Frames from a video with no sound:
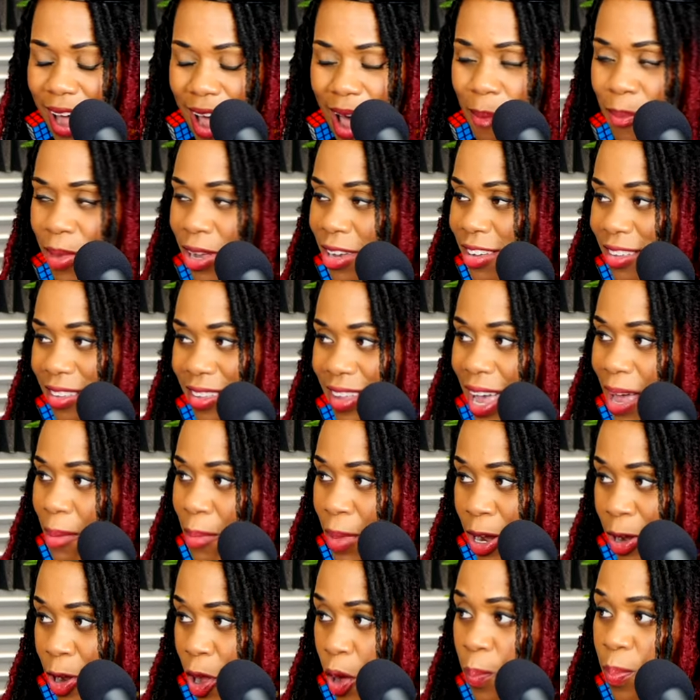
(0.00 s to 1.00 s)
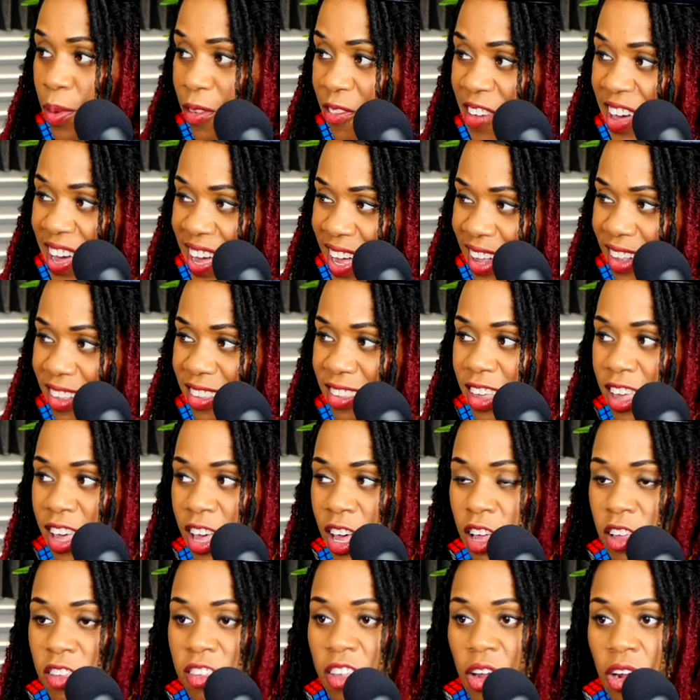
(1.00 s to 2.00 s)
I'm going to just name it Dope Events. Yeah.
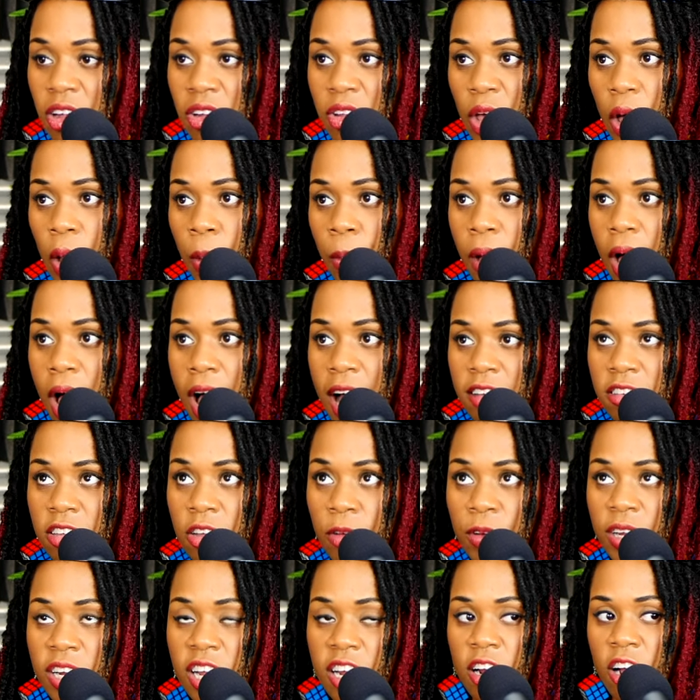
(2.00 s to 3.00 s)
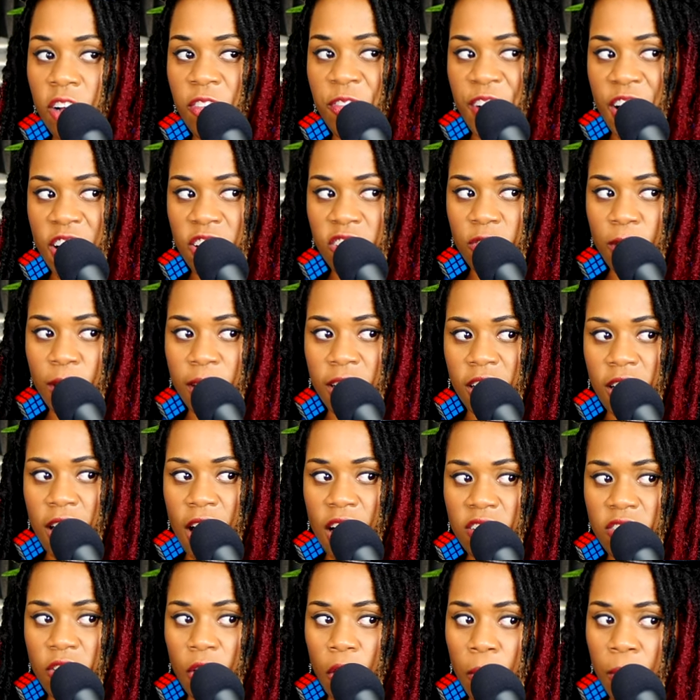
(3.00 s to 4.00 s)
So the Dope Concert, we did our first one in
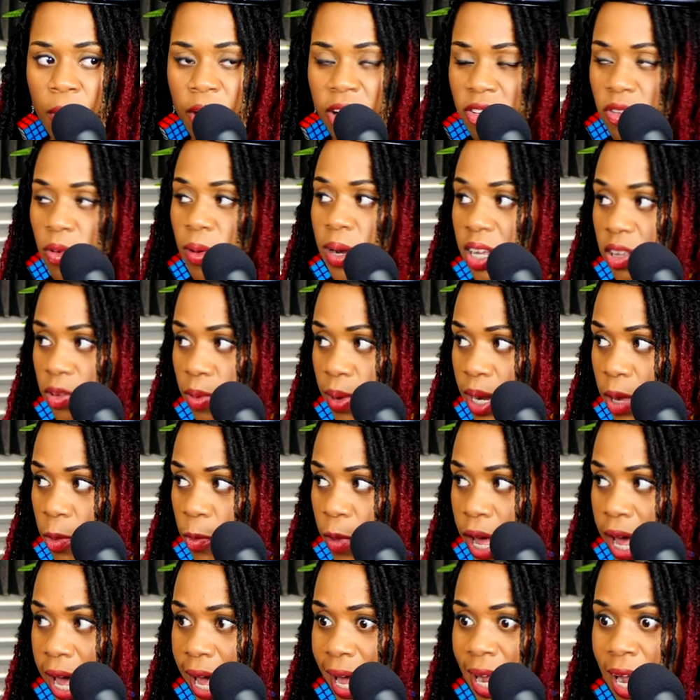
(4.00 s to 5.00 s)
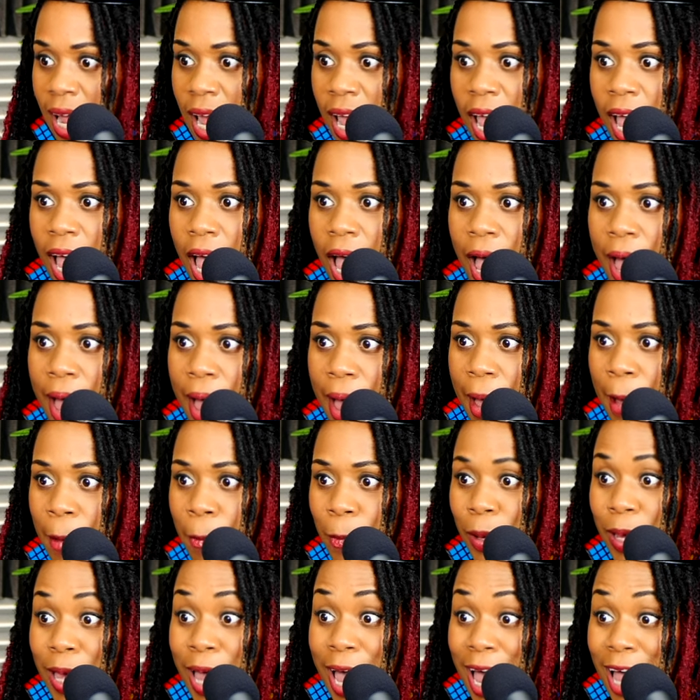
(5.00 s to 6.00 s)
October twenty twenty-one. Um,
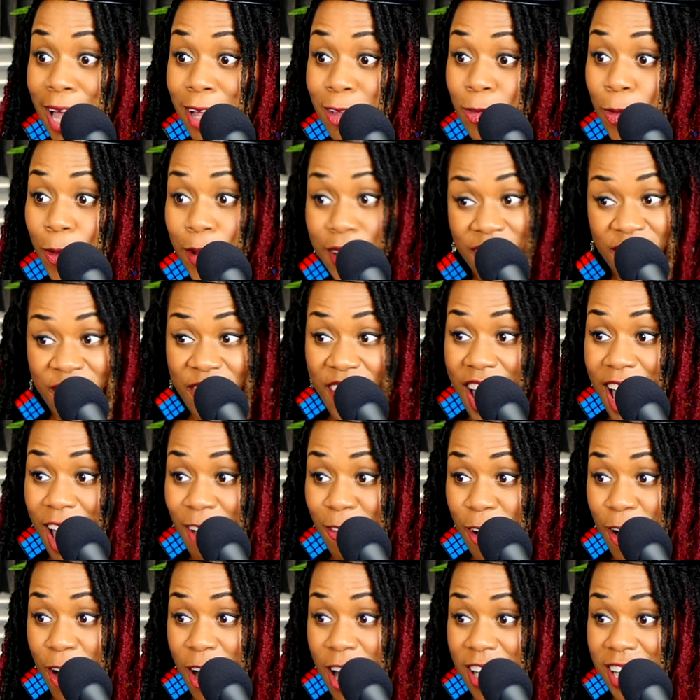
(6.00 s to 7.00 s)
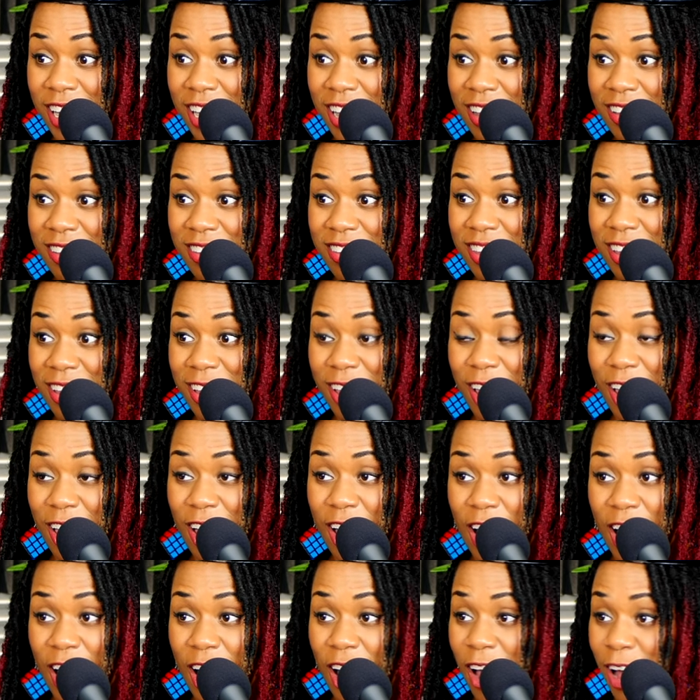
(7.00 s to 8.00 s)
we had twenty-five artists,
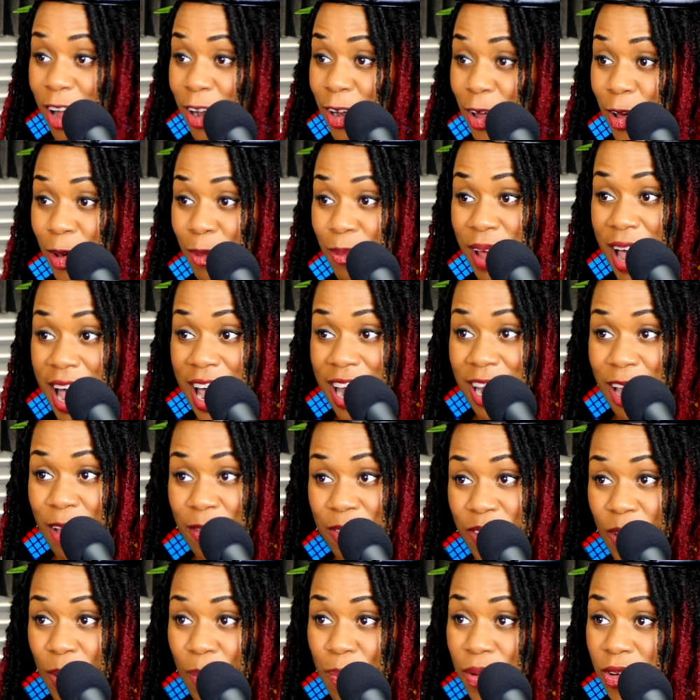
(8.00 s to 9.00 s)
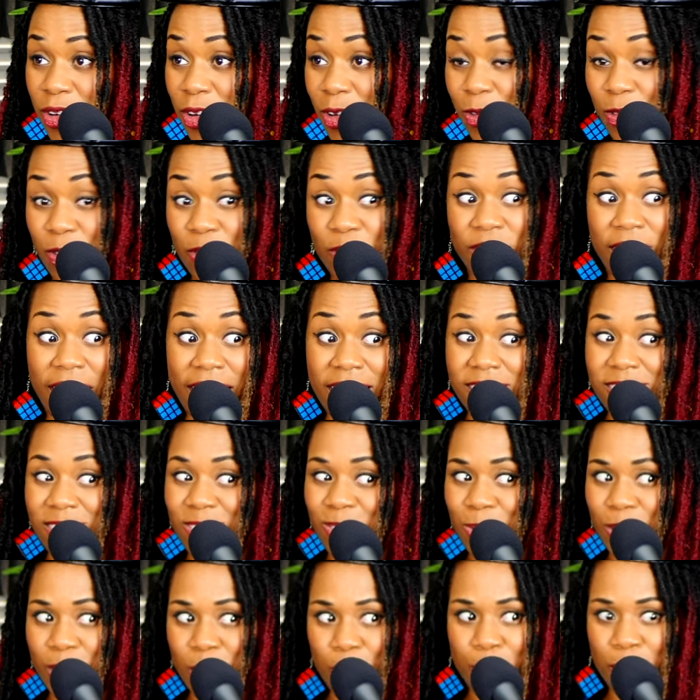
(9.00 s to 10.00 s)
all dope lineups, some produ- like
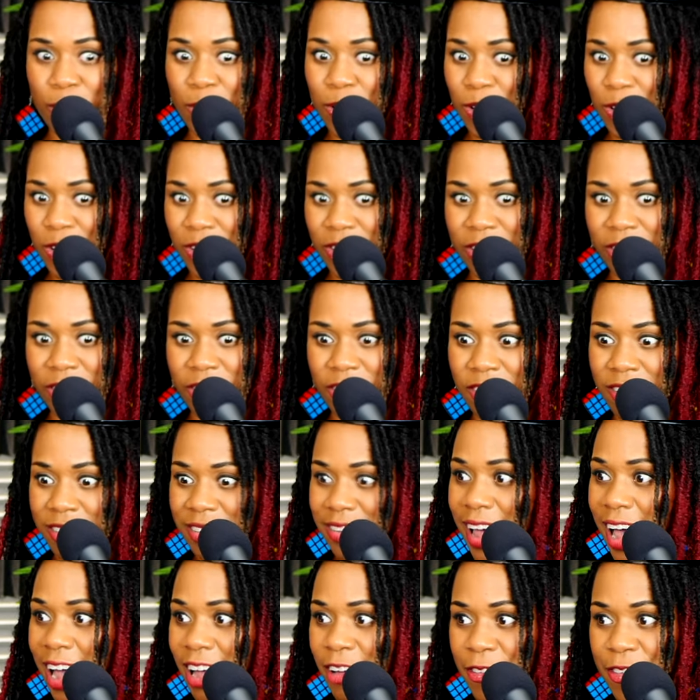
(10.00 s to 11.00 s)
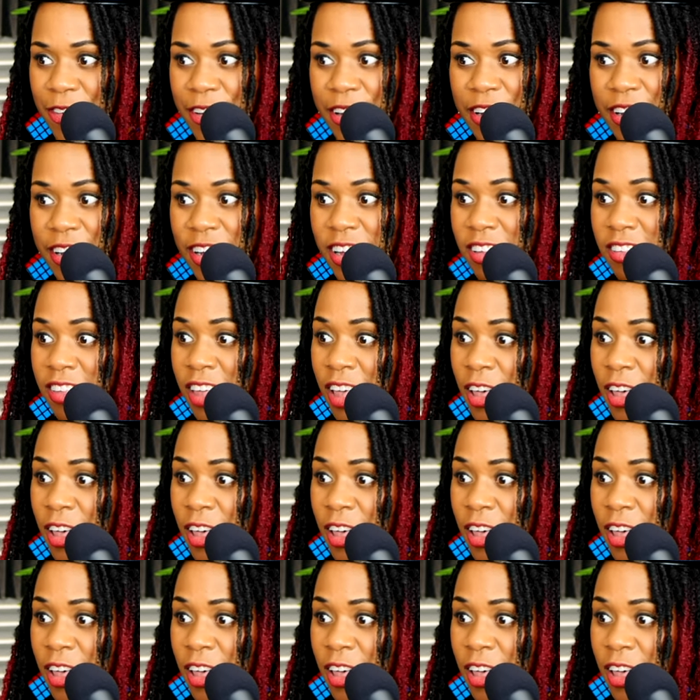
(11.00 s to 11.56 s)
three producers, cyphers,